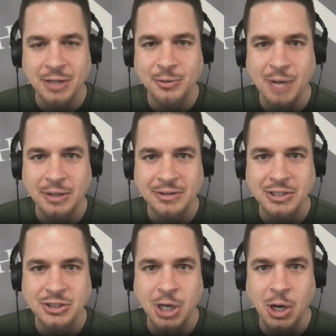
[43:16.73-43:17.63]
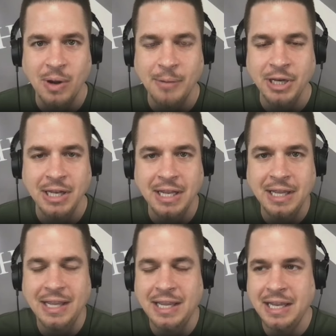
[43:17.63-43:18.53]
throughout this show. I mean,
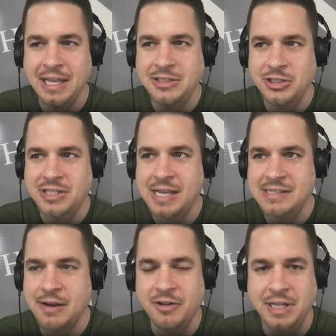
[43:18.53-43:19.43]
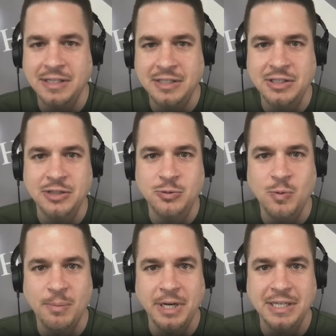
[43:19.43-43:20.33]
it just has everything. This
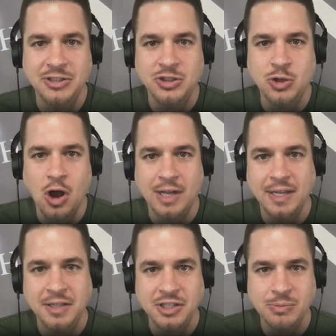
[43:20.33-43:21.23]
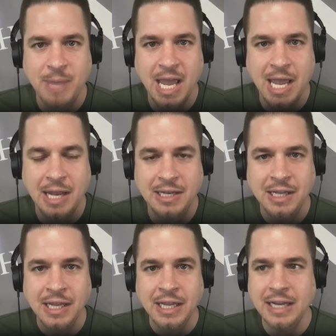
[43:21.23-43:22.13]
woman is stalking this man.
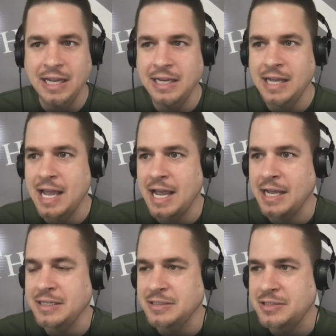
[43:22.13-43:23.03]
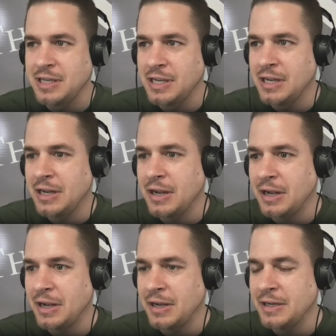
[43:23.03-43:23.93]
It has
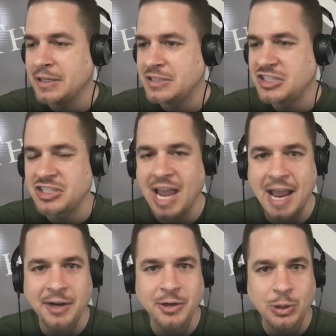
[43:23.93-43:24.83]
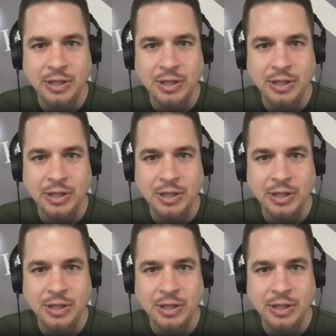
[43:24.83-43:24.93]
scandal